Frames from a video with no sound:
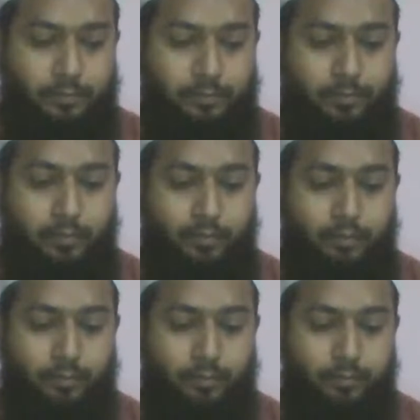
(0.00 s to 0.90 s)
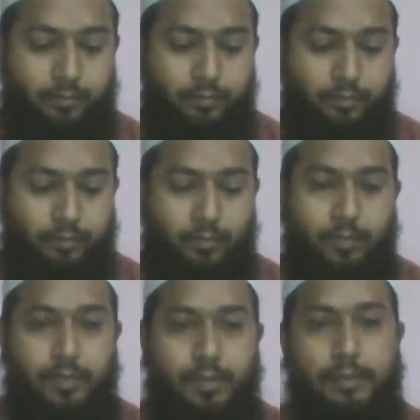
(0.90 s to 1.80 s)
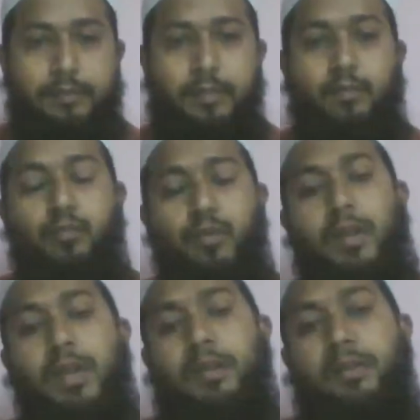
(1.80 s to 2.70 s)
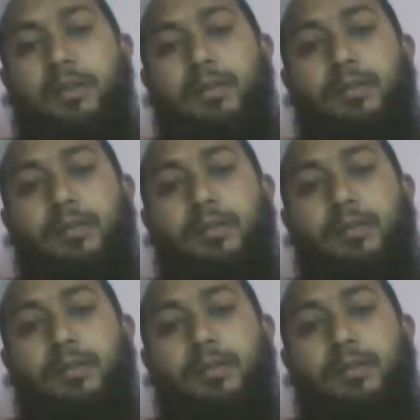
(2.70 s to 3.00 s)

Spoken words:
So in the Quran,